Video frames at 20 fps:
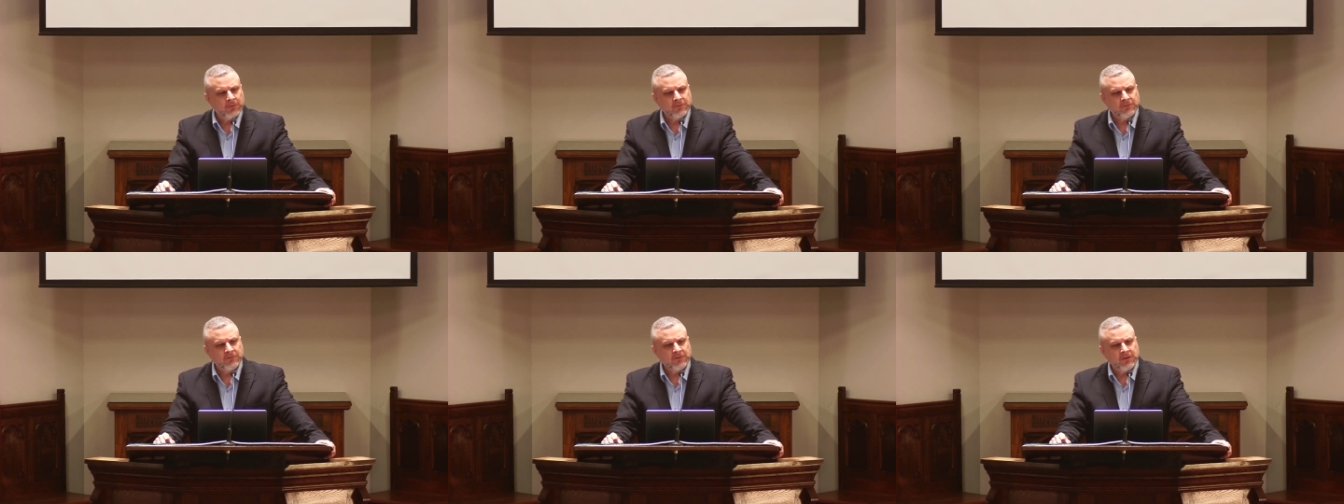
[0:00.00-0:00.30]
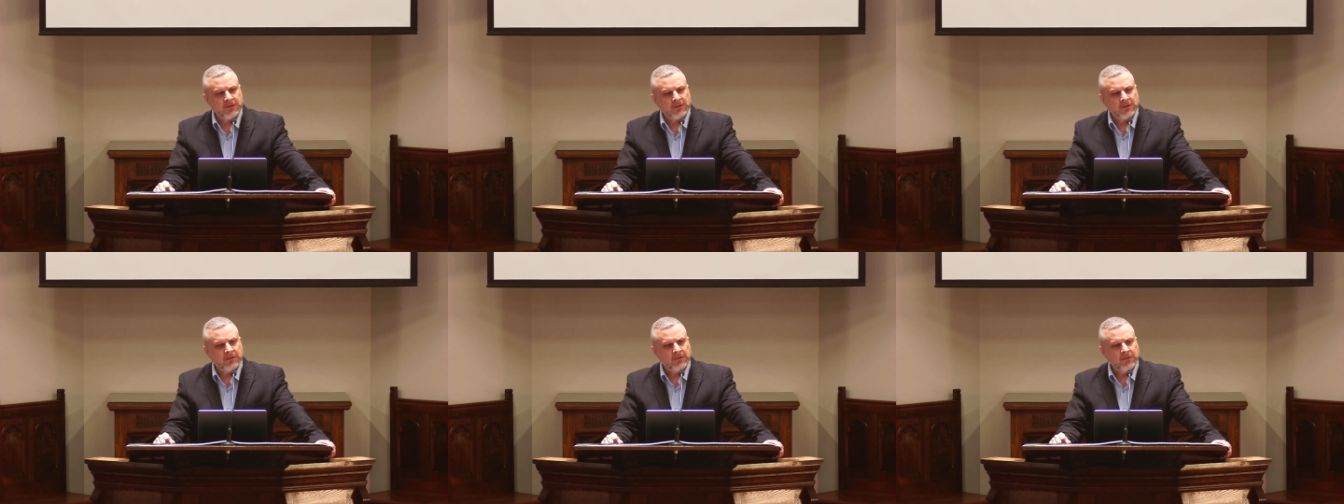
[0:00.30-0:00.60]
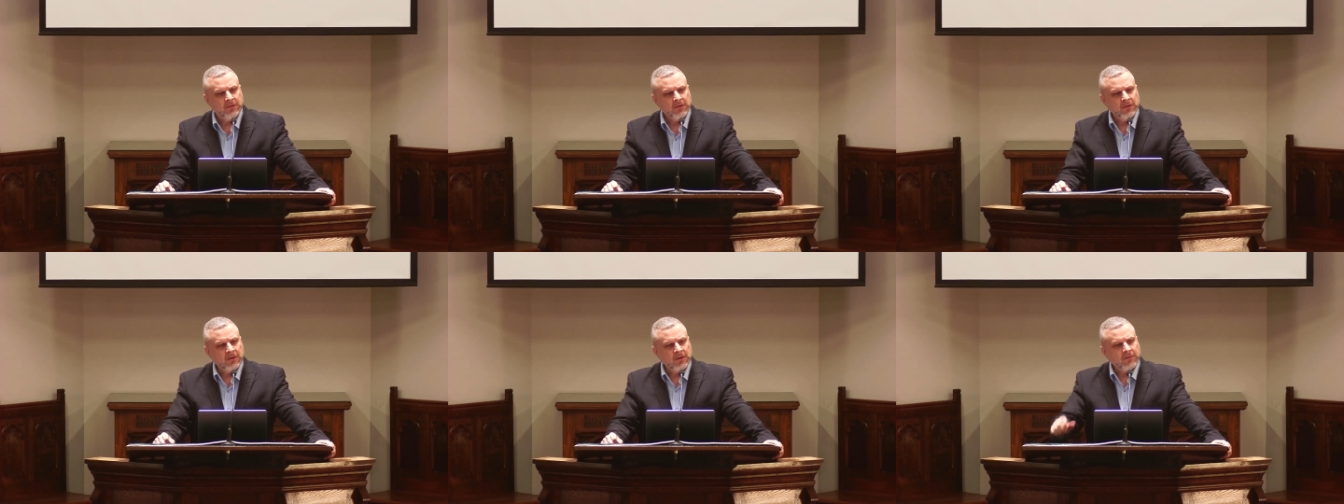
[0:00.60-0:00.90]
sin,
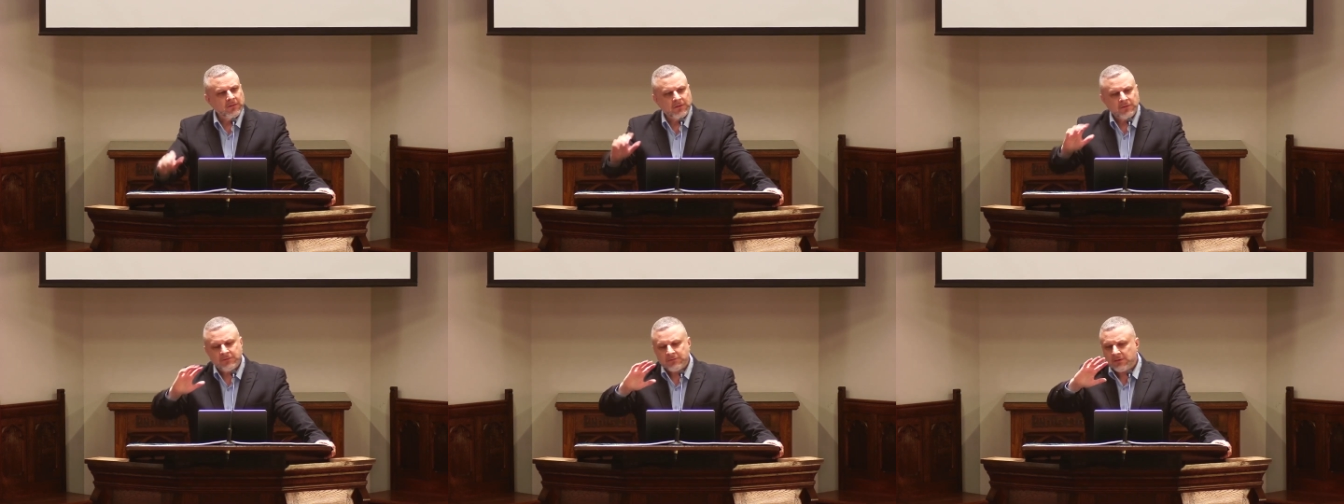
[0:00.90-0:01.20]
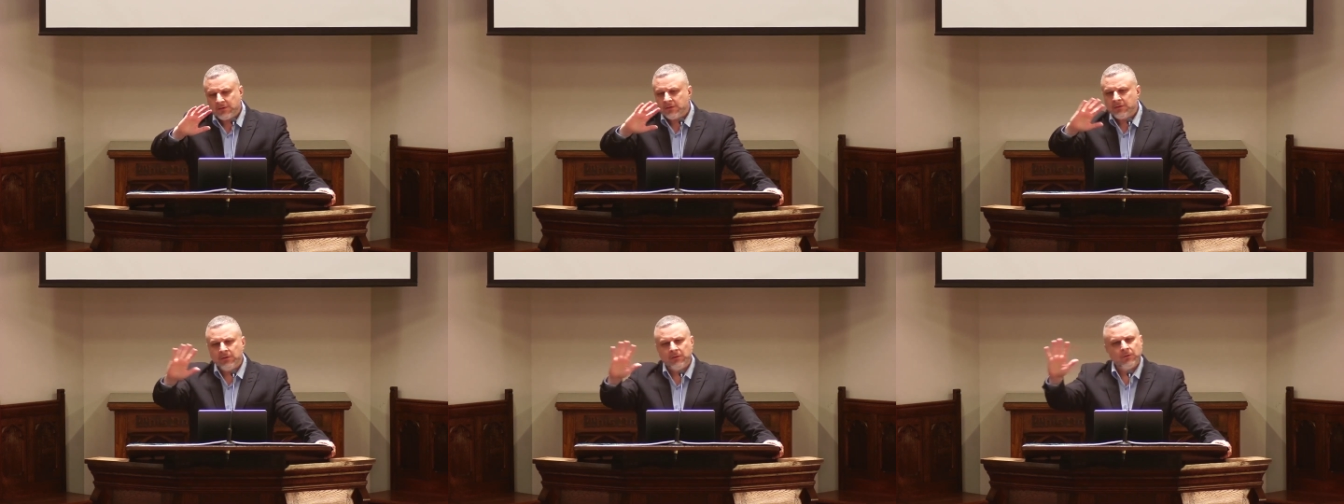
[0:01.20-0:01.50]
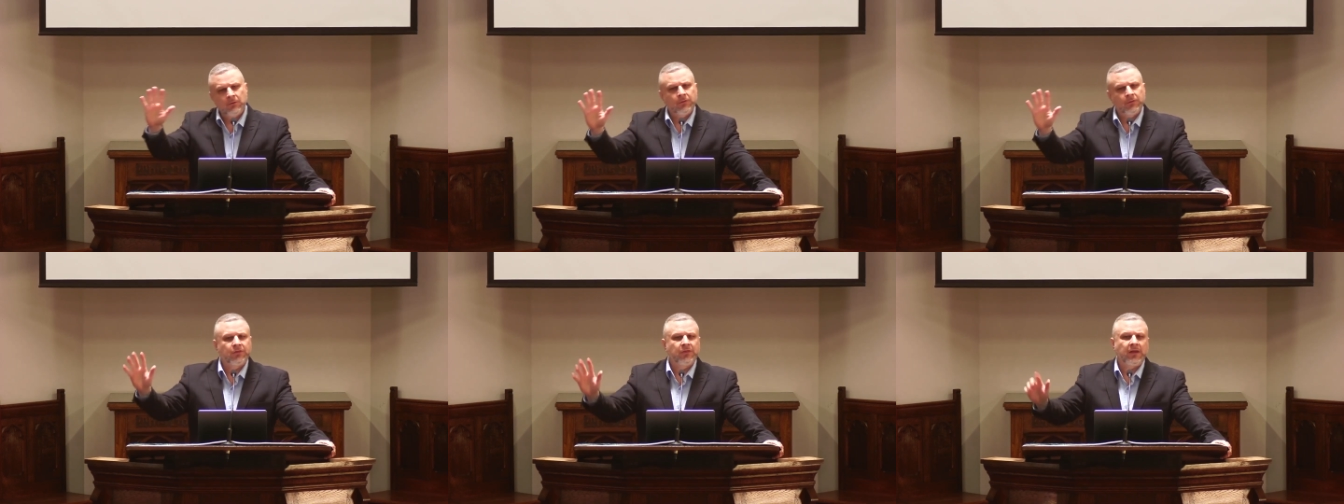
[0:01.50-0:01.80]
and they said,
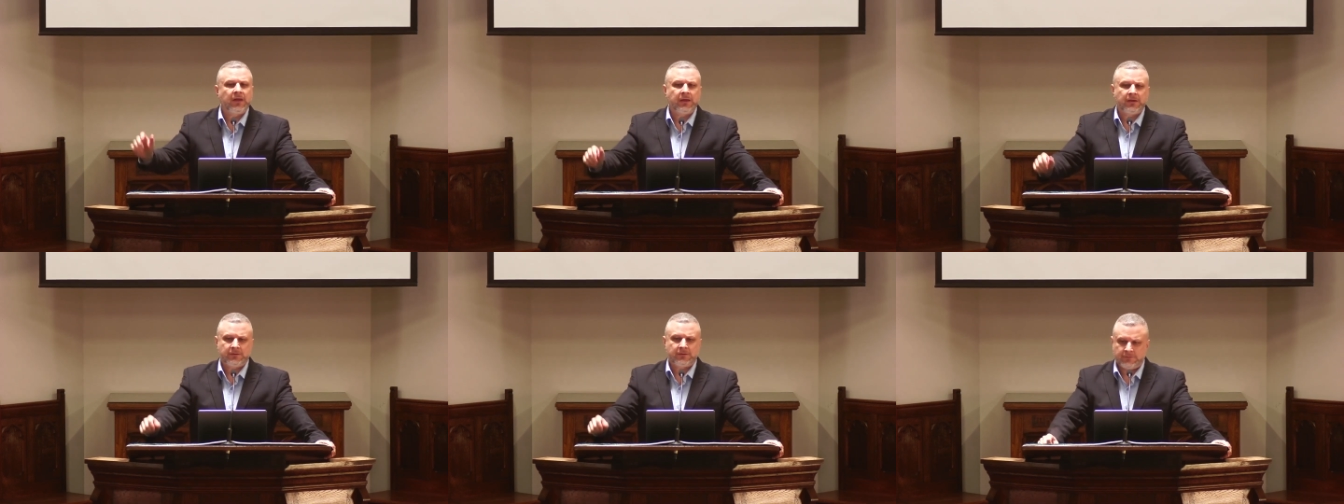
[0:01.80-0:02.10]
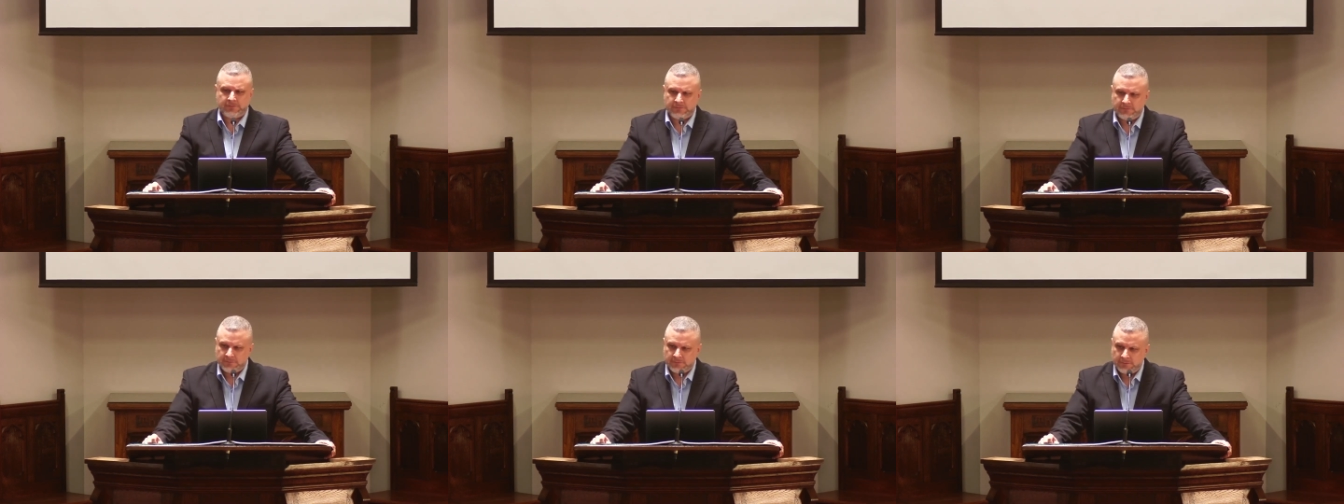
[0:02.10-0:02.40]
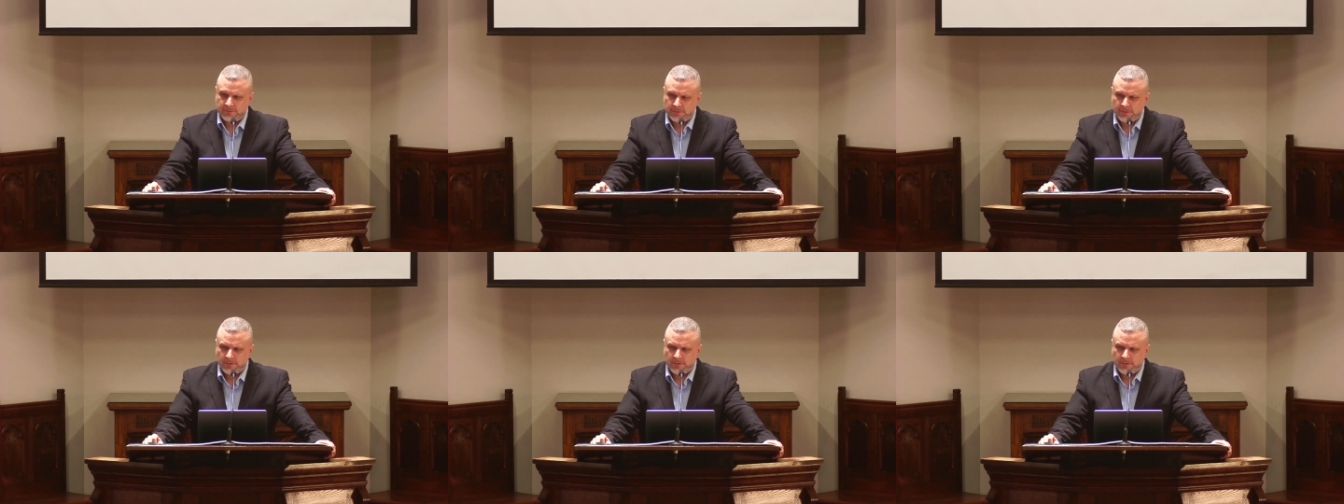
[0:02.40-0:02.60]
No thanks.